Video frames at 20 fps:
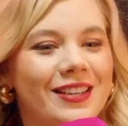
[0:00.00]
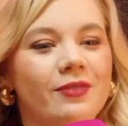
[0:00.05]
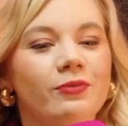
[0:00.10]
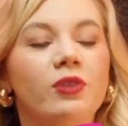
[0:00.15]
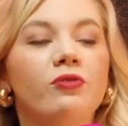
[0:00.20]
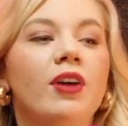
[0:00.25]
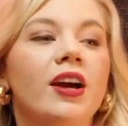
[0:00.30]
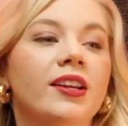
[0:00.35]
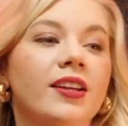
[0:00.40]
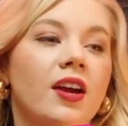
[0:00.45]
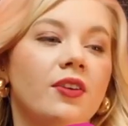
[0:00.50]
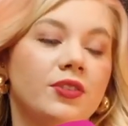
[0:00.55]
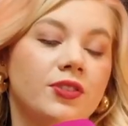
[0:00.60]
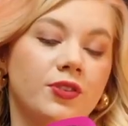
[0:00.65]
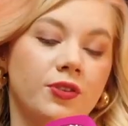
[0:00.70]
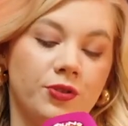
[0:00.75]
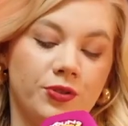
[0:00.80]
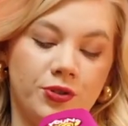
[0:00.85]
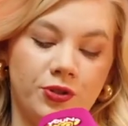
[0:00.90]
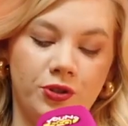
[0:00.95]
But right now it's
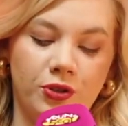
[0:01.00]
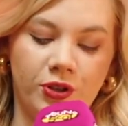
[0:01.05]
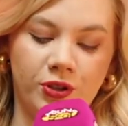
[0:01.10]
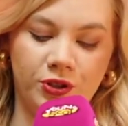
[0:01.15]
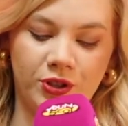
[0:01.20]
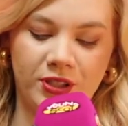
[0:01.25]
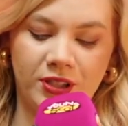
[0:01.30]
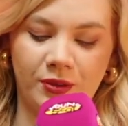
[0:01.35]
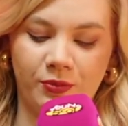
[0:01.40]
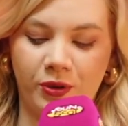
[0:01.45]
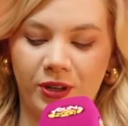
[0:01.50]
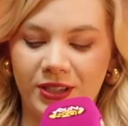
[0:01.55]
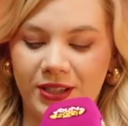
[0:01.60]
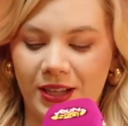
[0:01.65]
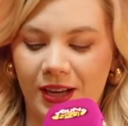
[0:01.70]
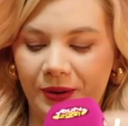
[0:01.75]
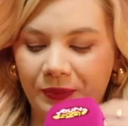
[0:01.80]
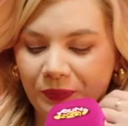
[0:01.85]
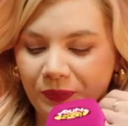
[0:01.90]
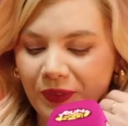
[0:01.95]
good, so you can just embrace
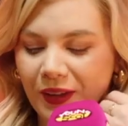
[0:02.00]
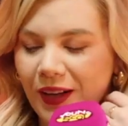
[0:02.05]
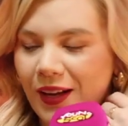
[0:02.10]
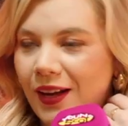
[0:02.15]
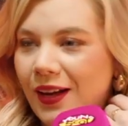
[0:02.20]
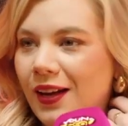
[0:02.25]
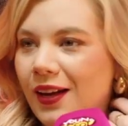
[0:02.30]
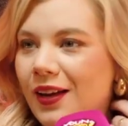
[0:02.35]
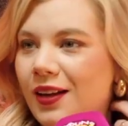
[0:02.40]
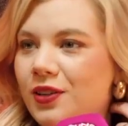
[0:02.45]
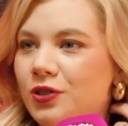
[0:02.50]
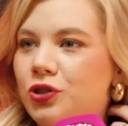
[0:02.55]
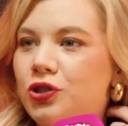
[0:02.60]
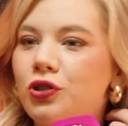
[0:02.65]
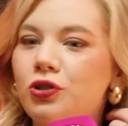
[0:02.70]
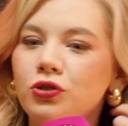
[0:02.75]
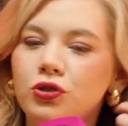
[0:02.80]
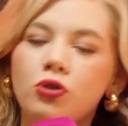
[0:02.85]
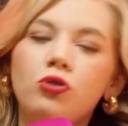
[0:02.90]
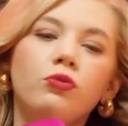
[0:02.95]
that.
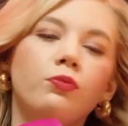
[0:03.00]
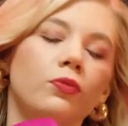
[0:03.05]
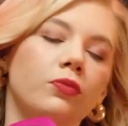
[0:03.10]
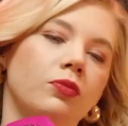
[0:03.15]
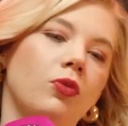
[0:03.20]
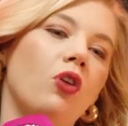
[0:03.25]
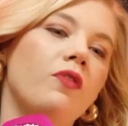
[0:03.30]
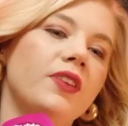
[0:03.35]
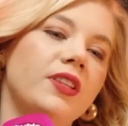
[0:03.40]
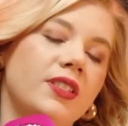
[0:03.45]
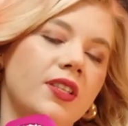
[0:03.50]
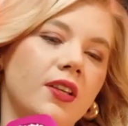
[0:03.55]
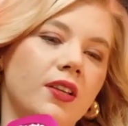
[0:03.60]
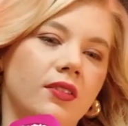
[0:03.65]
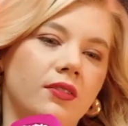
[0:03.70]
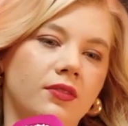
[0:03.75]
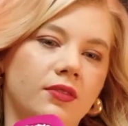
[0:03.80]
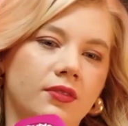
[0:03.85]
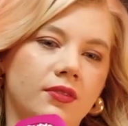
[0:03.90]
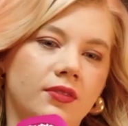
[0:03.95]
So
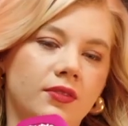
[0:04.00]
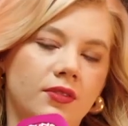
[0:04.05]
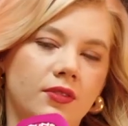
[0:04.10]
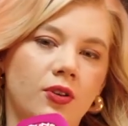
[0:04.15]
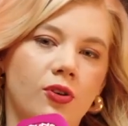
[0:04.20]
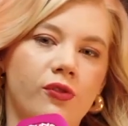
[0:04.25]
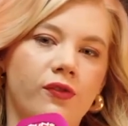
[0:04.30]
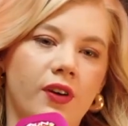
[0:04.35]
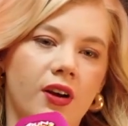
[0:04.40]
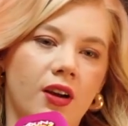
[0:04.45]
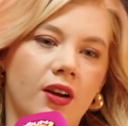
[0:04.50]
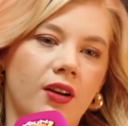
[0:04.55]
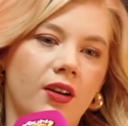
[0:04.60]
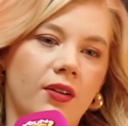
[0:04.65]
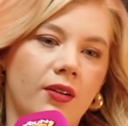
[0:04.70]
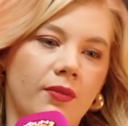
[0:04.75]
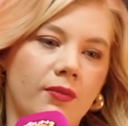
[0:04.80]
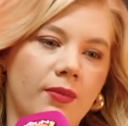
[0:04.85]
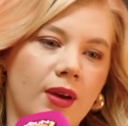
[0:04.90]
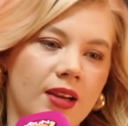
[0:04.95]
obviously, Nova,
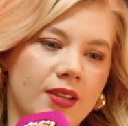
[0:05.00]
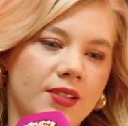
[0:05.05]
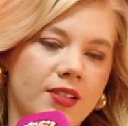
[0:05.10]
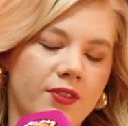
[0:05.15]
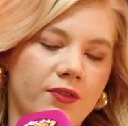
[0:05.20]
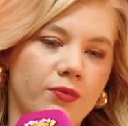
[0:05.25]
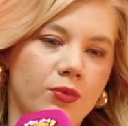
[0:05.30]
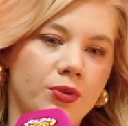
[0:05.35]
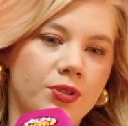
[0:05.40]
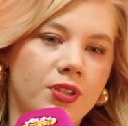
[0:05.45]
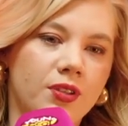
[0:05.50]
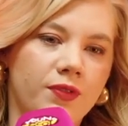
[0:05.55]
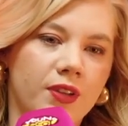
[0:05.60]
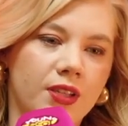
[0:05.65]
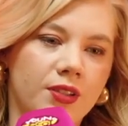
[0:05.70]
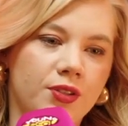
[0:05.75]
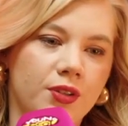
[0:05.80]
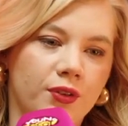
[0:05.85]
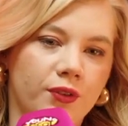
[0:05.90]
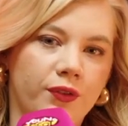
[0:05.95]
massive
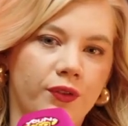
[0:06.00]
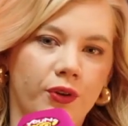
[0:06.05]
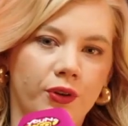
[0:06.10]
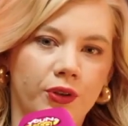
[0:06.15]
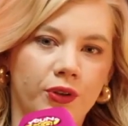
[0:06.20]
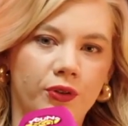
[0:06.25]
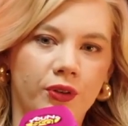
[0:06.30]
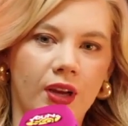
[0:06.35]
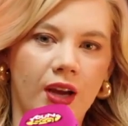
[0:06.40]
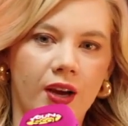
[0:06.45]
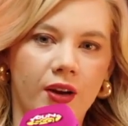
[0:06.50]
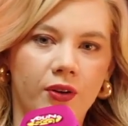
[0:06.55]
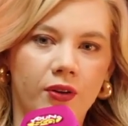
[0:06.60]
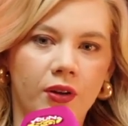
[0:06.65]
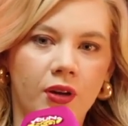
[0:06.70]
motivator for you now.